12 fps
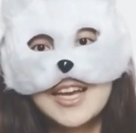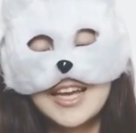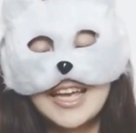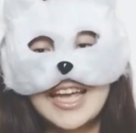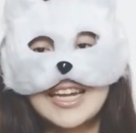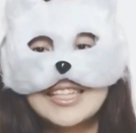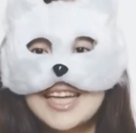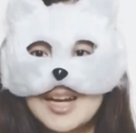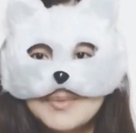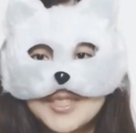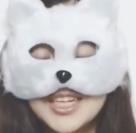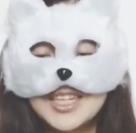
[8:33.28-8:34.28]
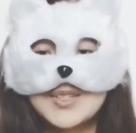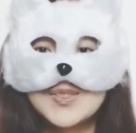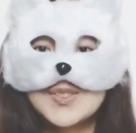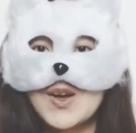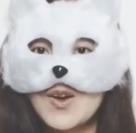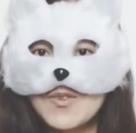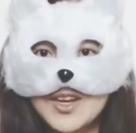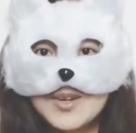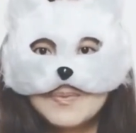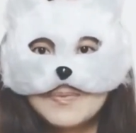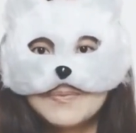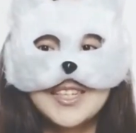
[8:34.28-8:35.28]
and attempting to solve them.
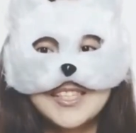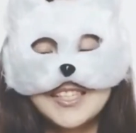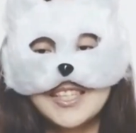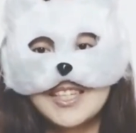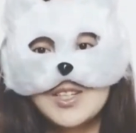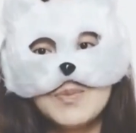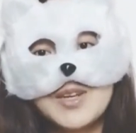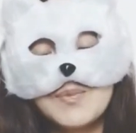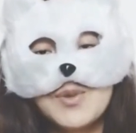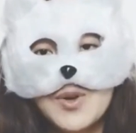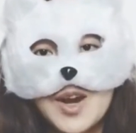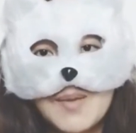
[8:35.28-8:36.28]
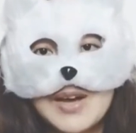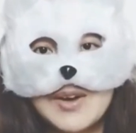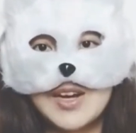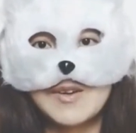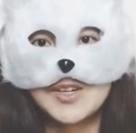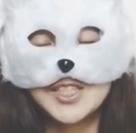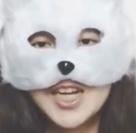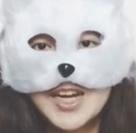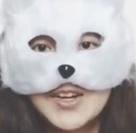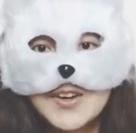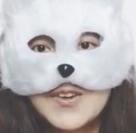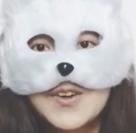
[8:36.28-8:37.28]
This is a little bit more about our
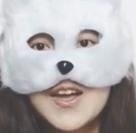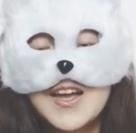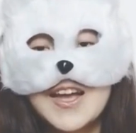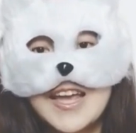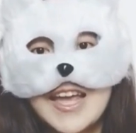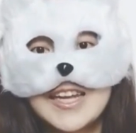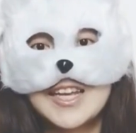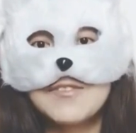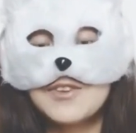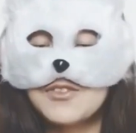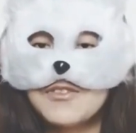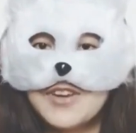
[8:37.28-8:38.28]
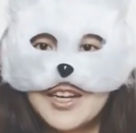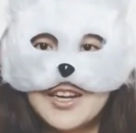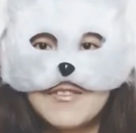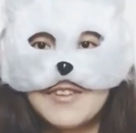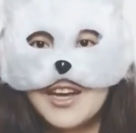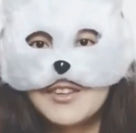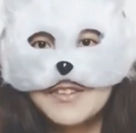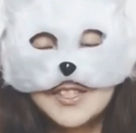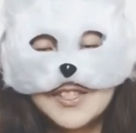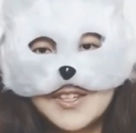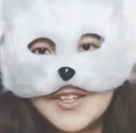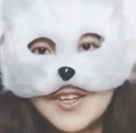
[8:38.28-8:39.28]
channel, and if you find it relevant
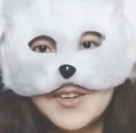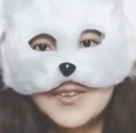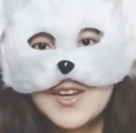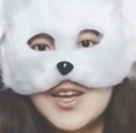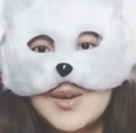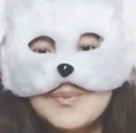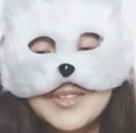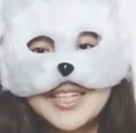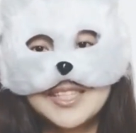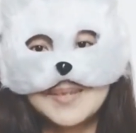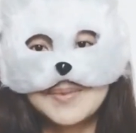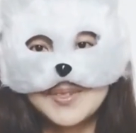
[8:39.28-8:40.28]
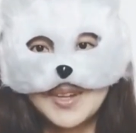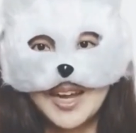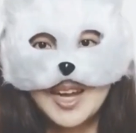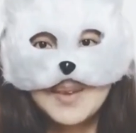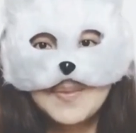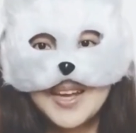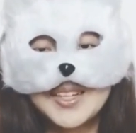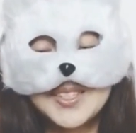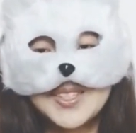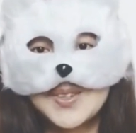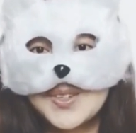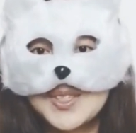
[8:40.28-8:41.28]
to you, please subscribe and
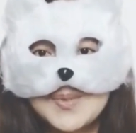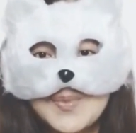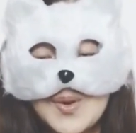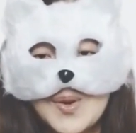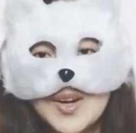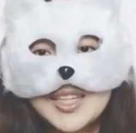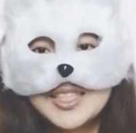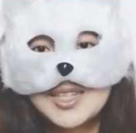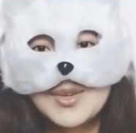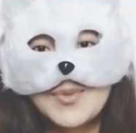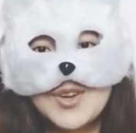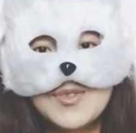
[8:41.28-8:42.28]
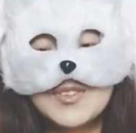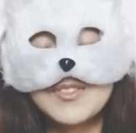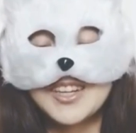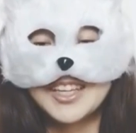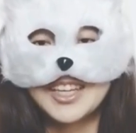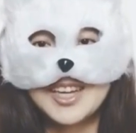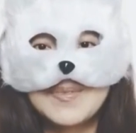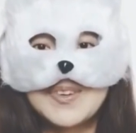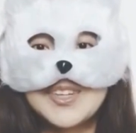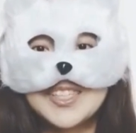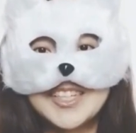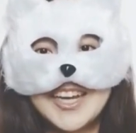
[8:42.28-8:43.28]
show support. We would really
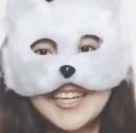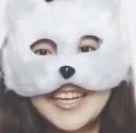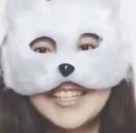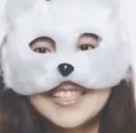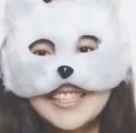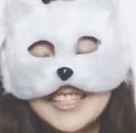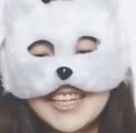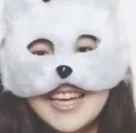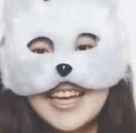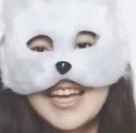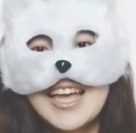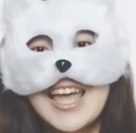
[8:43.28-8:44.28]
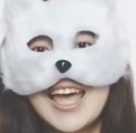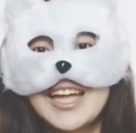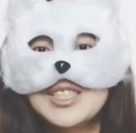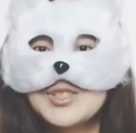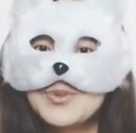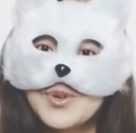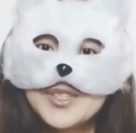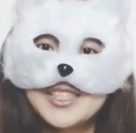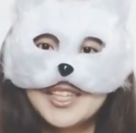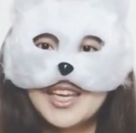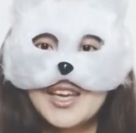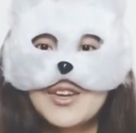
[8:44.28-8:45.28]
appreciate it. And we will
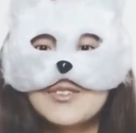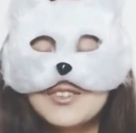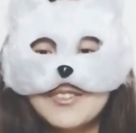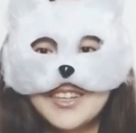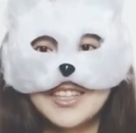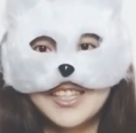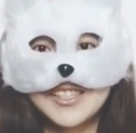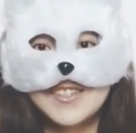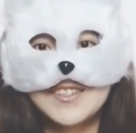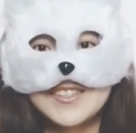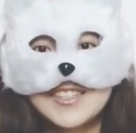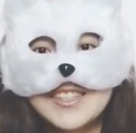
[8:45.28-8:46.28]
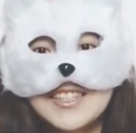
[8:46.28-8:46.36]
see you really soon.